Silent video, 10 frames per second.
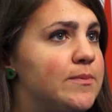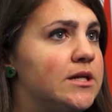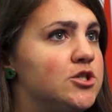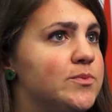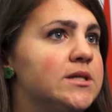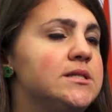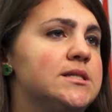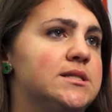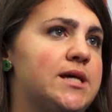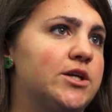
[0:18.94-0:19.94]
management,
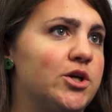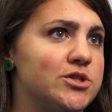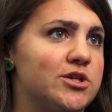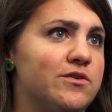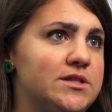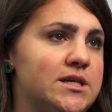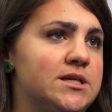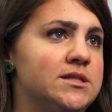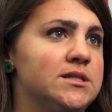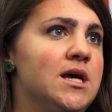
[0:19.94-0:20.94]
technical
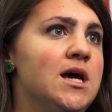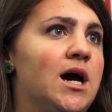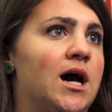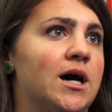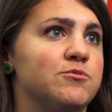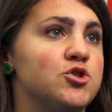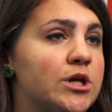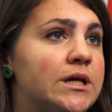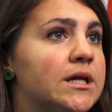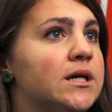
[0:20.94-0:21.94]
services, um,
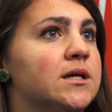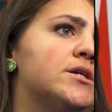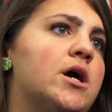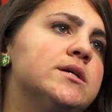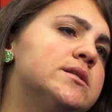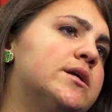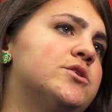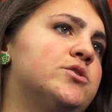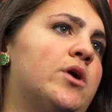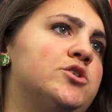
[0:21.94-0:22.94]
training. Arts and
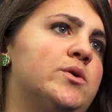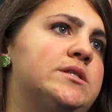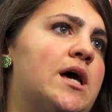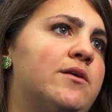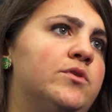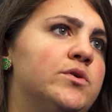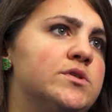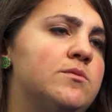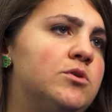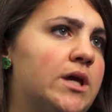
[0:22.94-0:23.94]
Letters graduates have
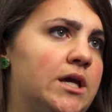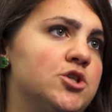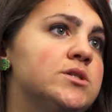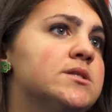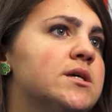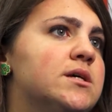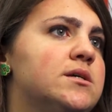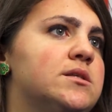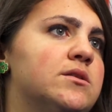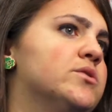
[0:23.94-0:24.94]
those communication
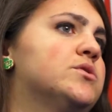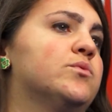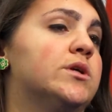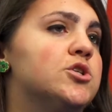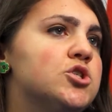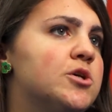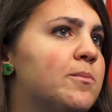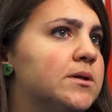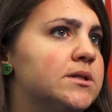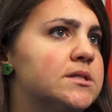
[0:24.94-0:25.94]
skills and those
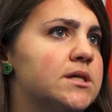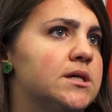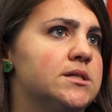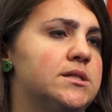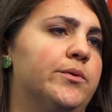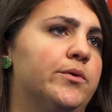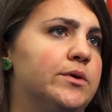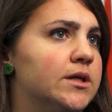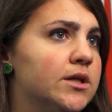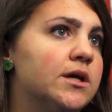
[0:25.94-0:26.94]
relationship building skills that we're
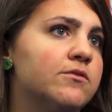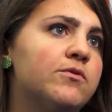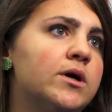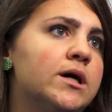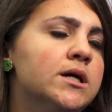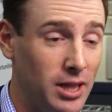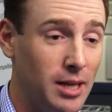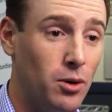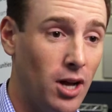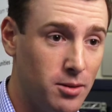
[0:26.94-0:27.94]
really looking for.
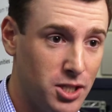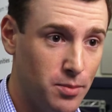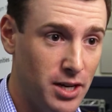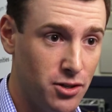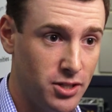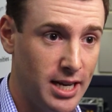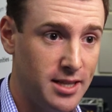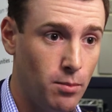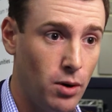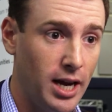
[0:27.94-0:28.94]
liberal arts majors tend
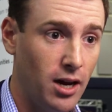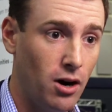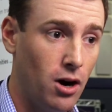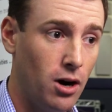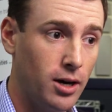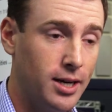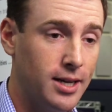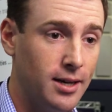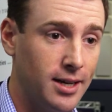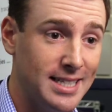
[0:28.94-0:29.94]
to bring are
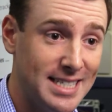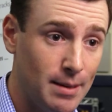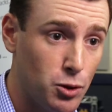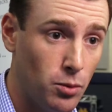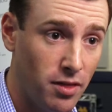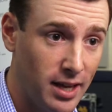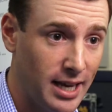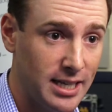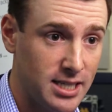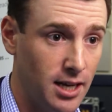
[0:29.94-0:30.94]
conceptual
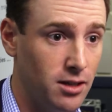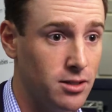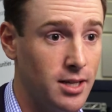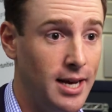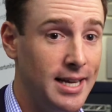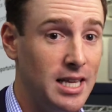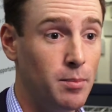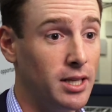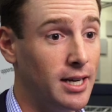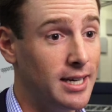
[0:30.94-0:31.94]
thinking skills, the
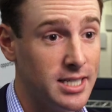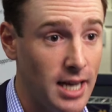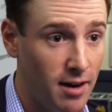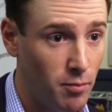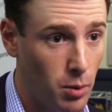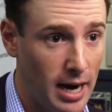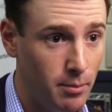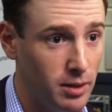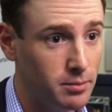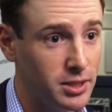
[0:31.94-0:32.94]
ability to solve
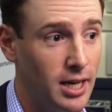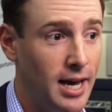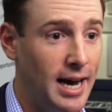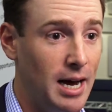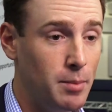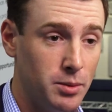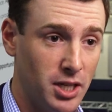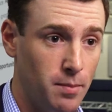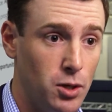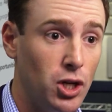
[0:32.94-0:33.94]
problems, uh, be able to
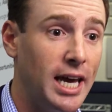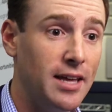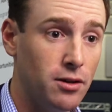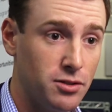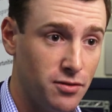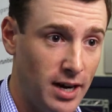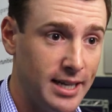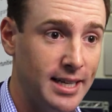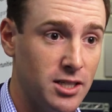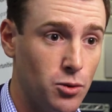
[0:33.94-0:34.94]
communicate those
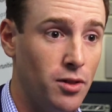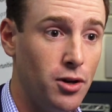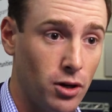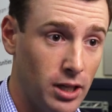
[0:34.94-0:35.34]
findings with your